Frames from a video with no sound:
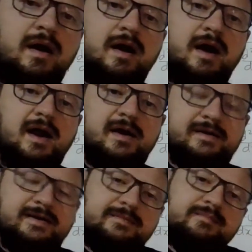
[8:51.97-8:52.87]

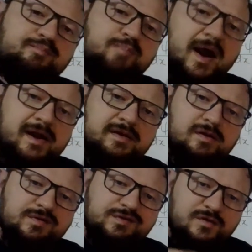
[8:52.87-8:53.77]
are
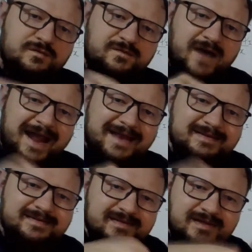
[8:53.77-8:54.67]
particles
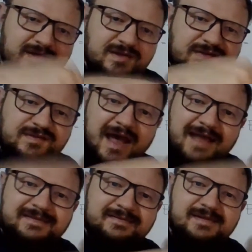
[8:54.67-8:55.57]
confined
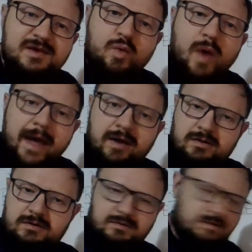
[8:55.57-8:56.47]
inside the
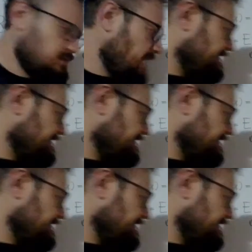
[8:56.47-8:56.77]
well. All right,